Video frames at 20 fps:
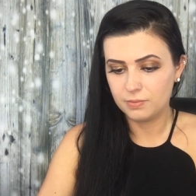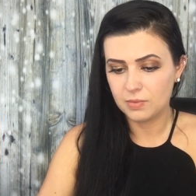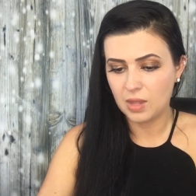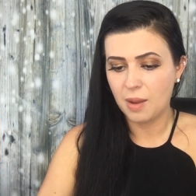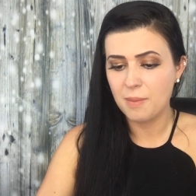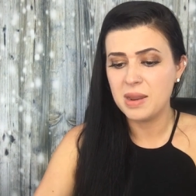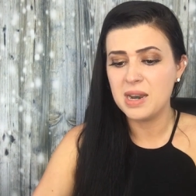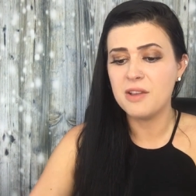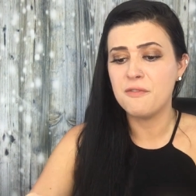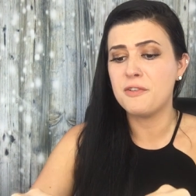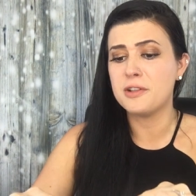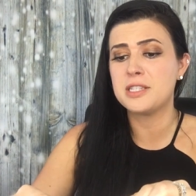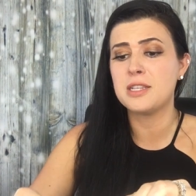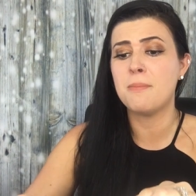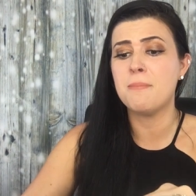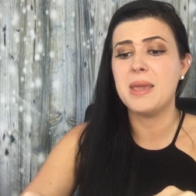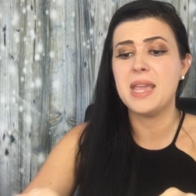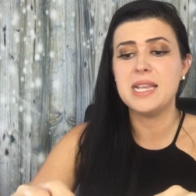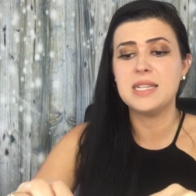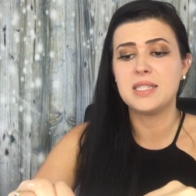I mean, if it's
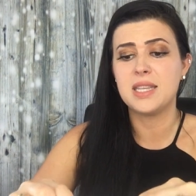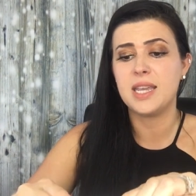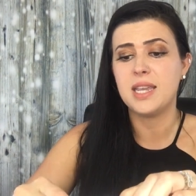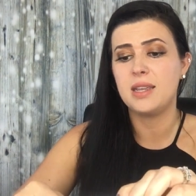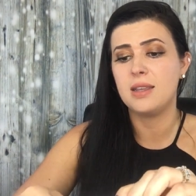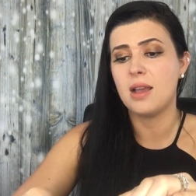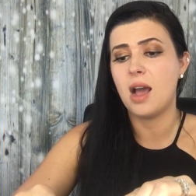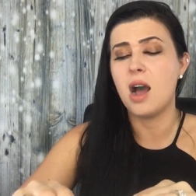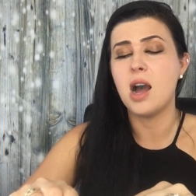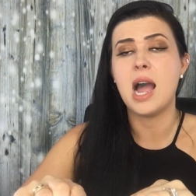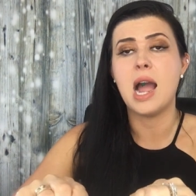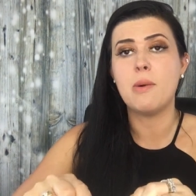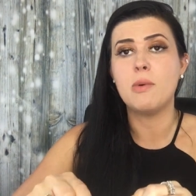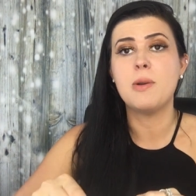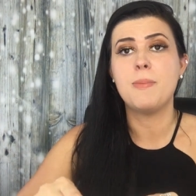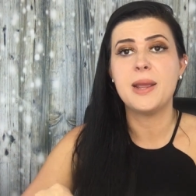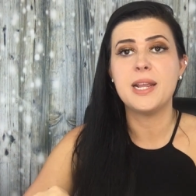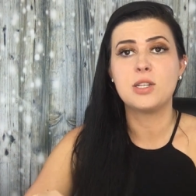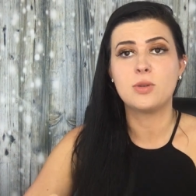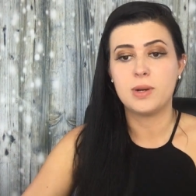amazing, I, I
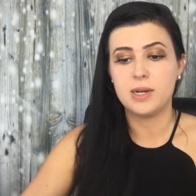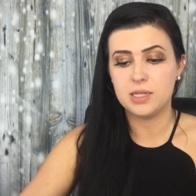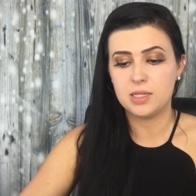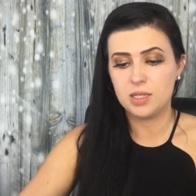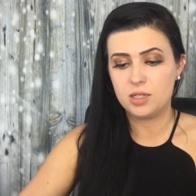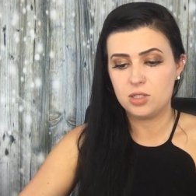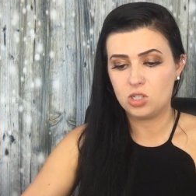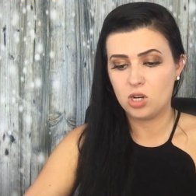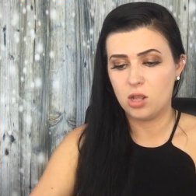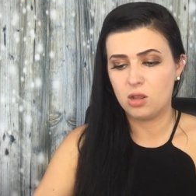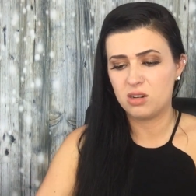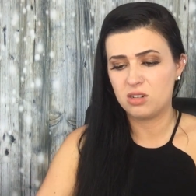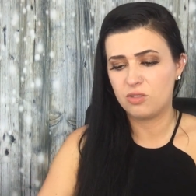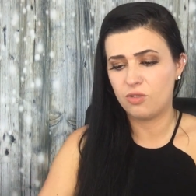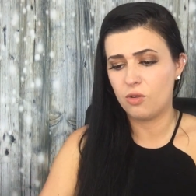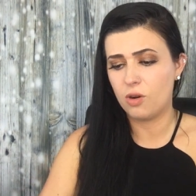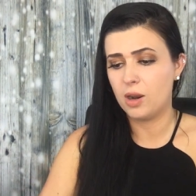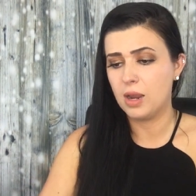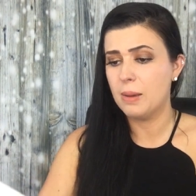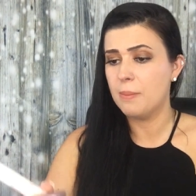would pay twenty-six dollars
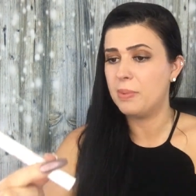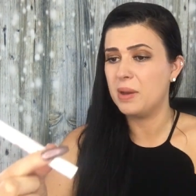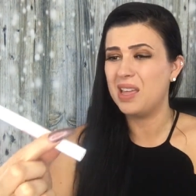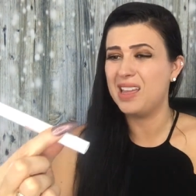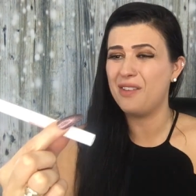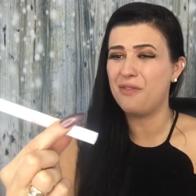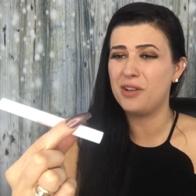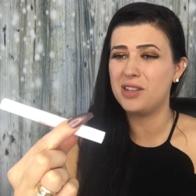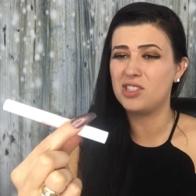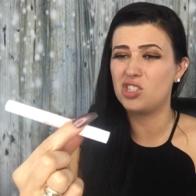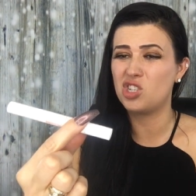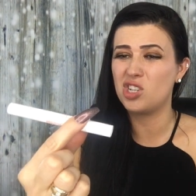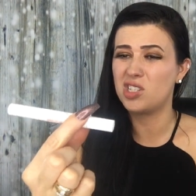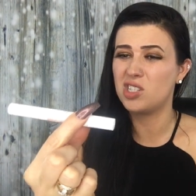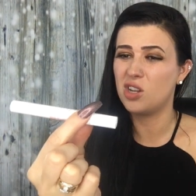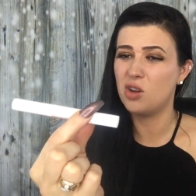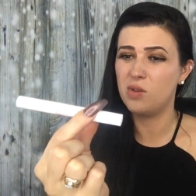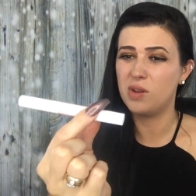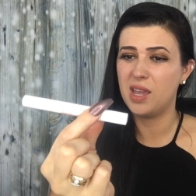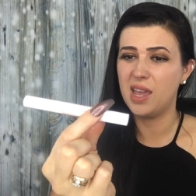for it. But if it's
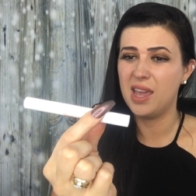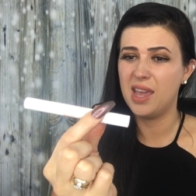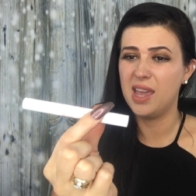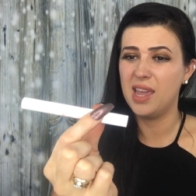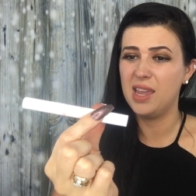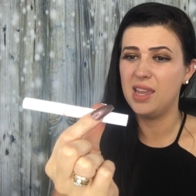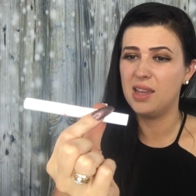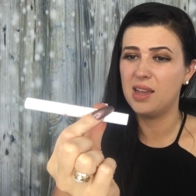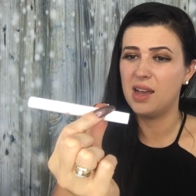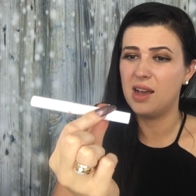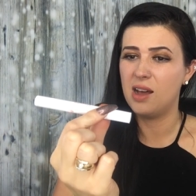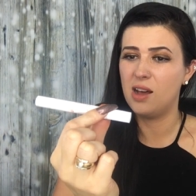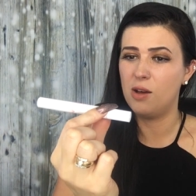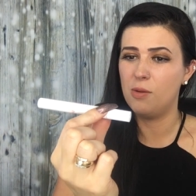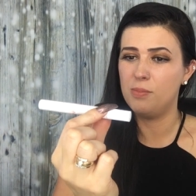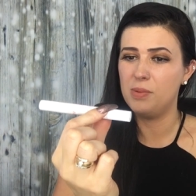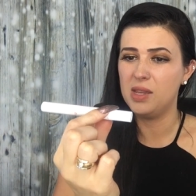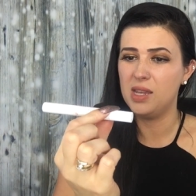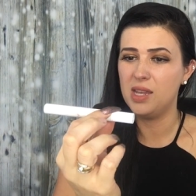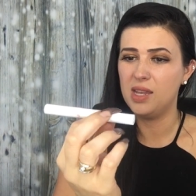just okay,
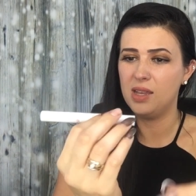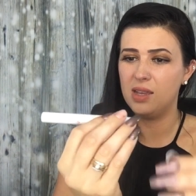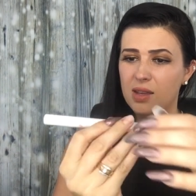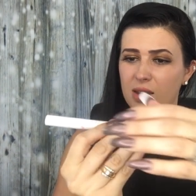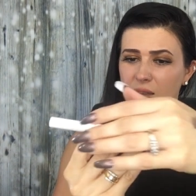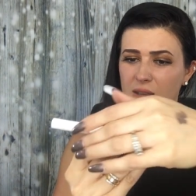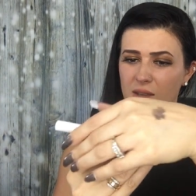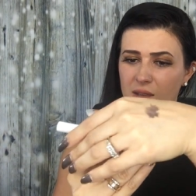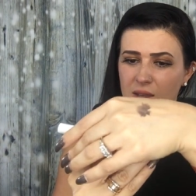I'll be...